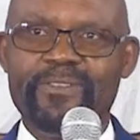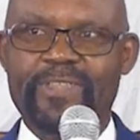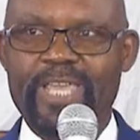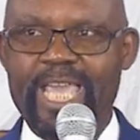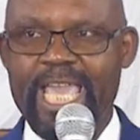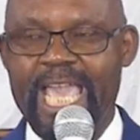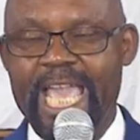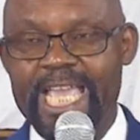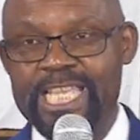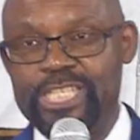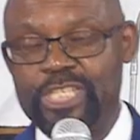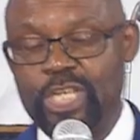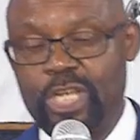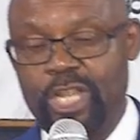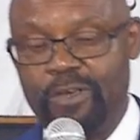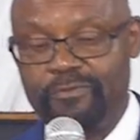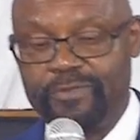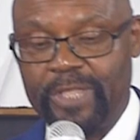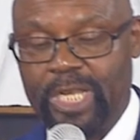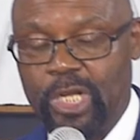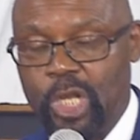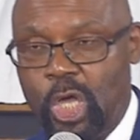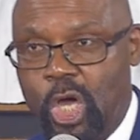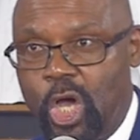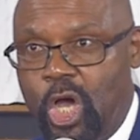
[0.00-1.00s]
the angel
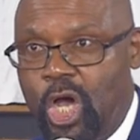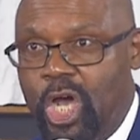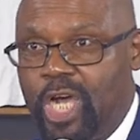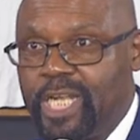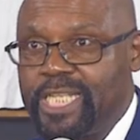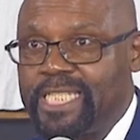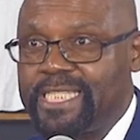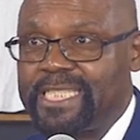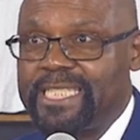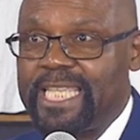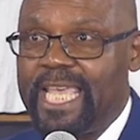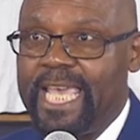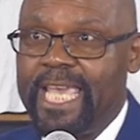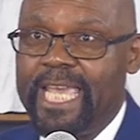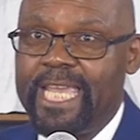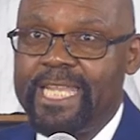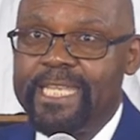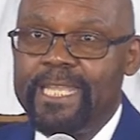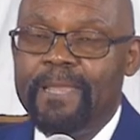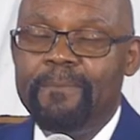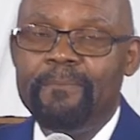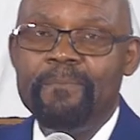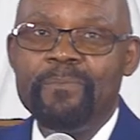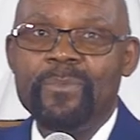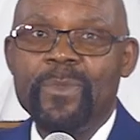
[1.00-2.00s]
of the Lord
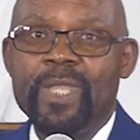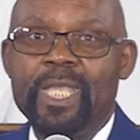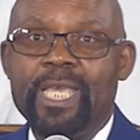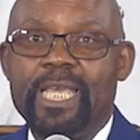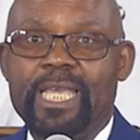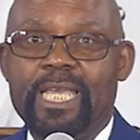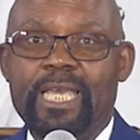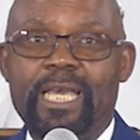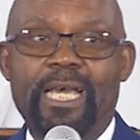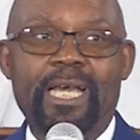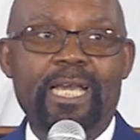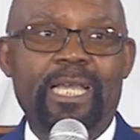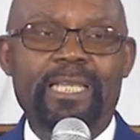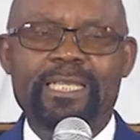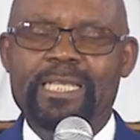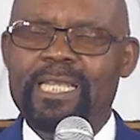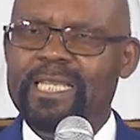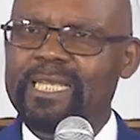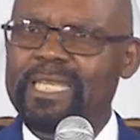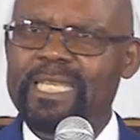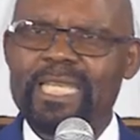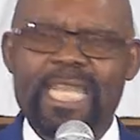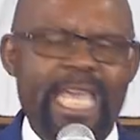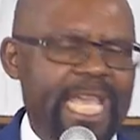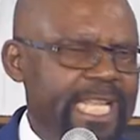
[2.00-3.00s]
said, uh,
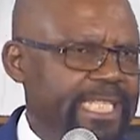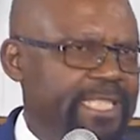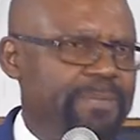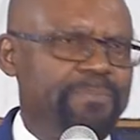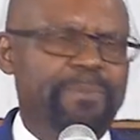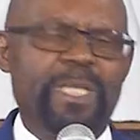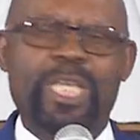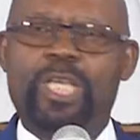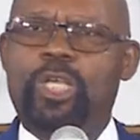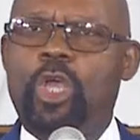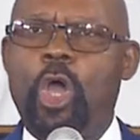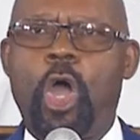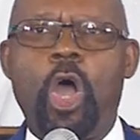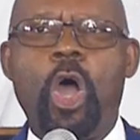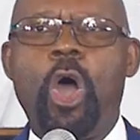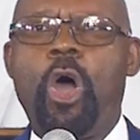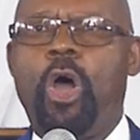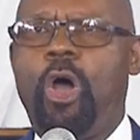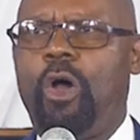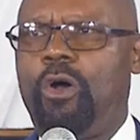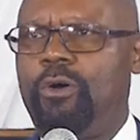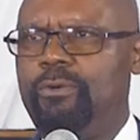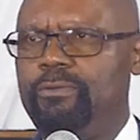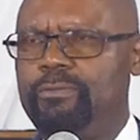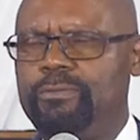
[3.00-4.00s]
uh, Let me
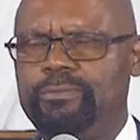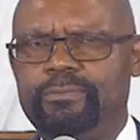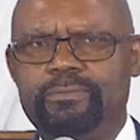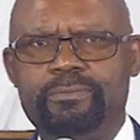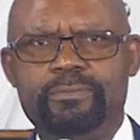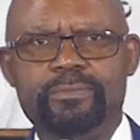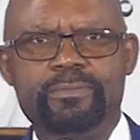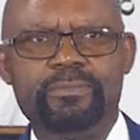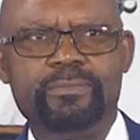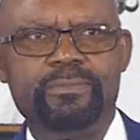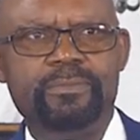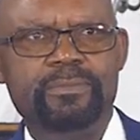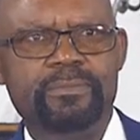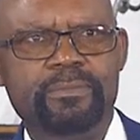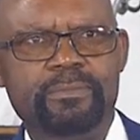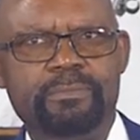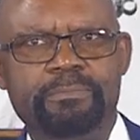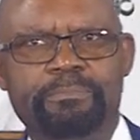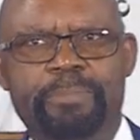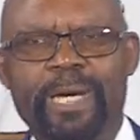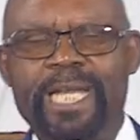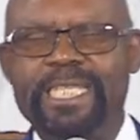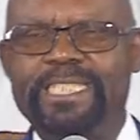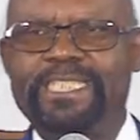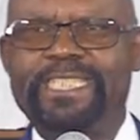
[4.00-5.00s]
go.
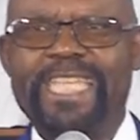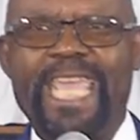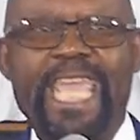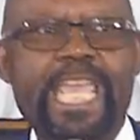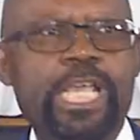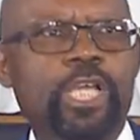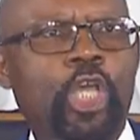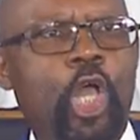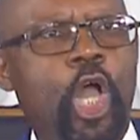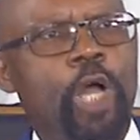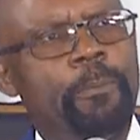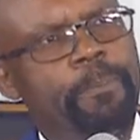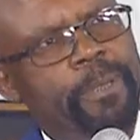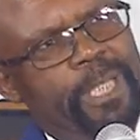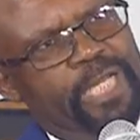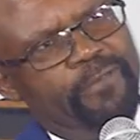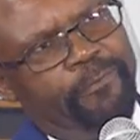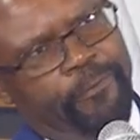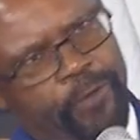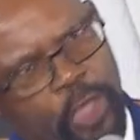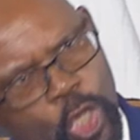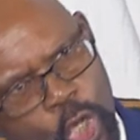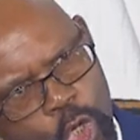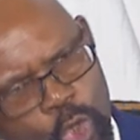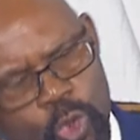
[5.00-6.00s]
But Jacob
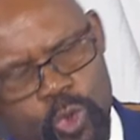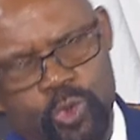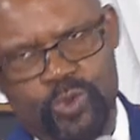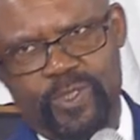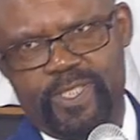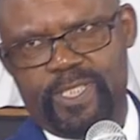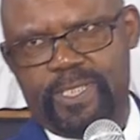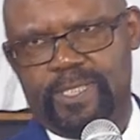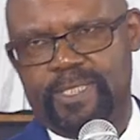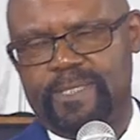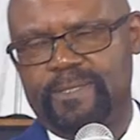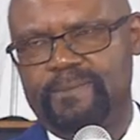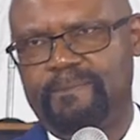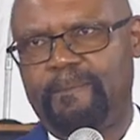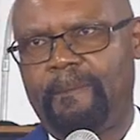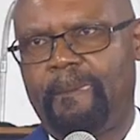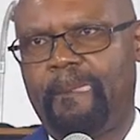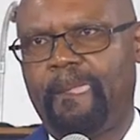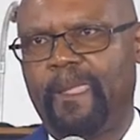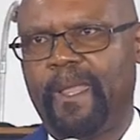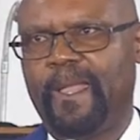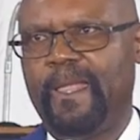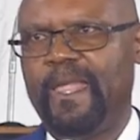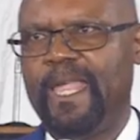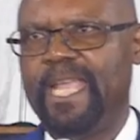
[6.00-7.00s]
refused.
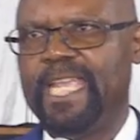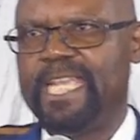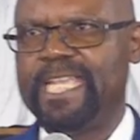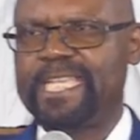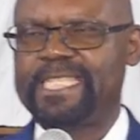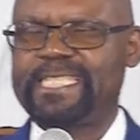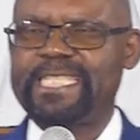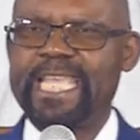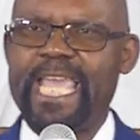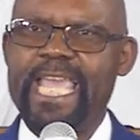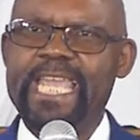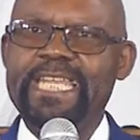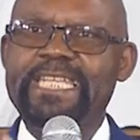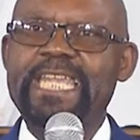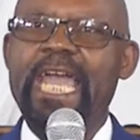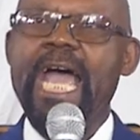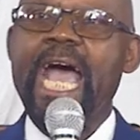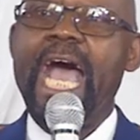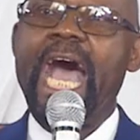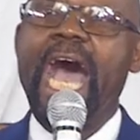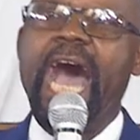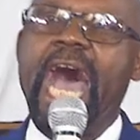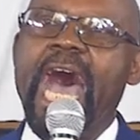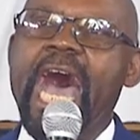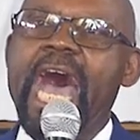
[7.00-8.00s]
He said,
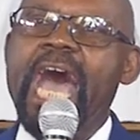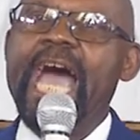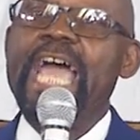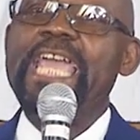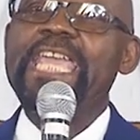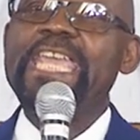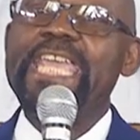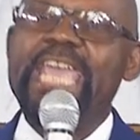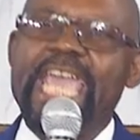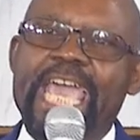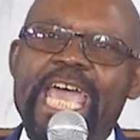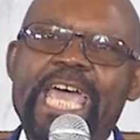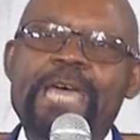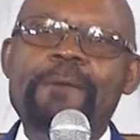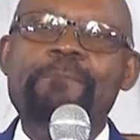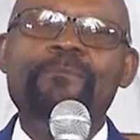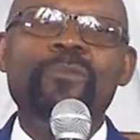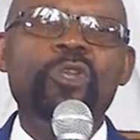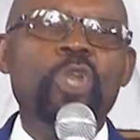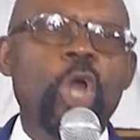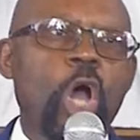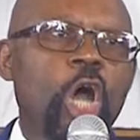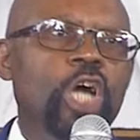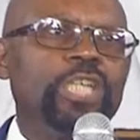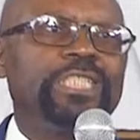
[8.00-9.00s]
I
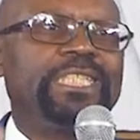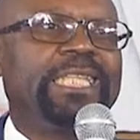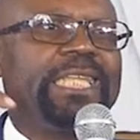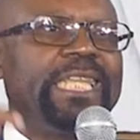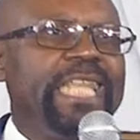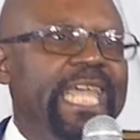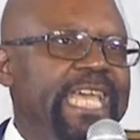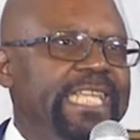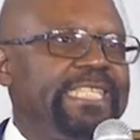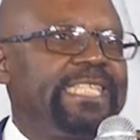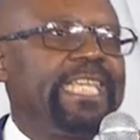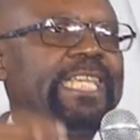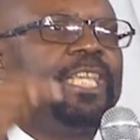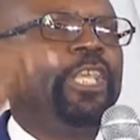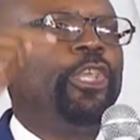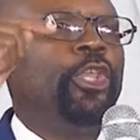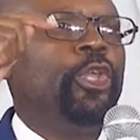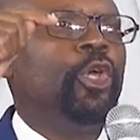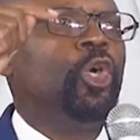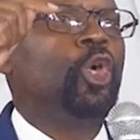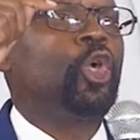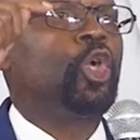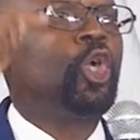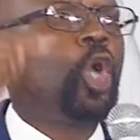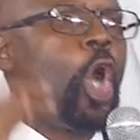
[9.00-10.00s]
am not letting
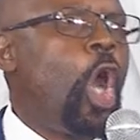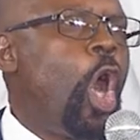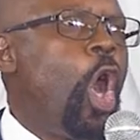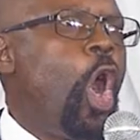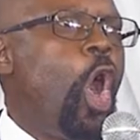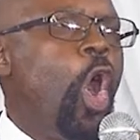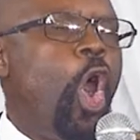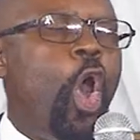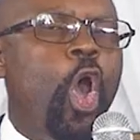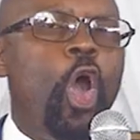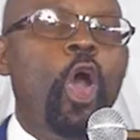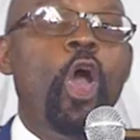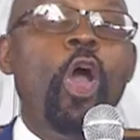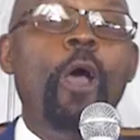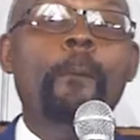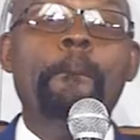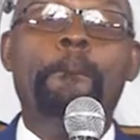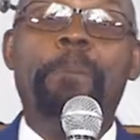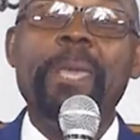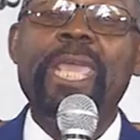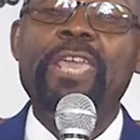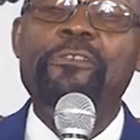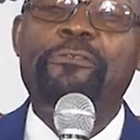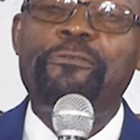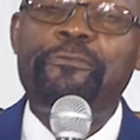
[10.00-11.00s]
you
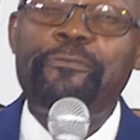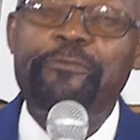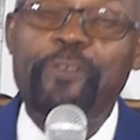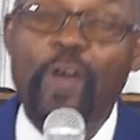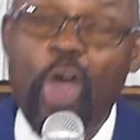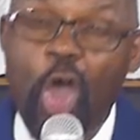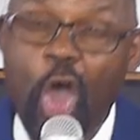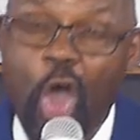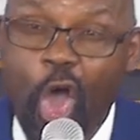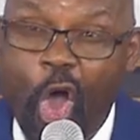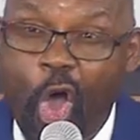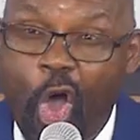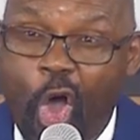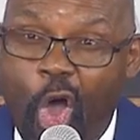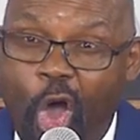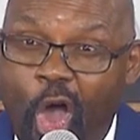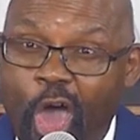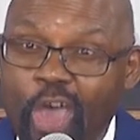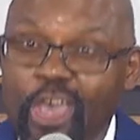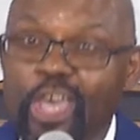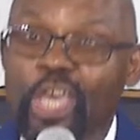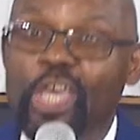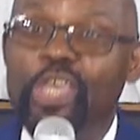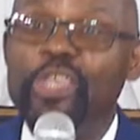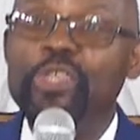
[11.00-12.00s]
go
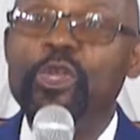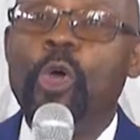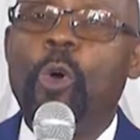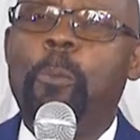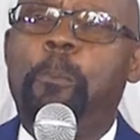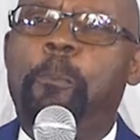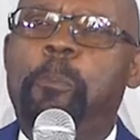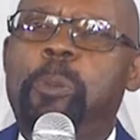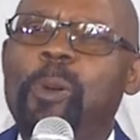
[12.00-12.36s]
before you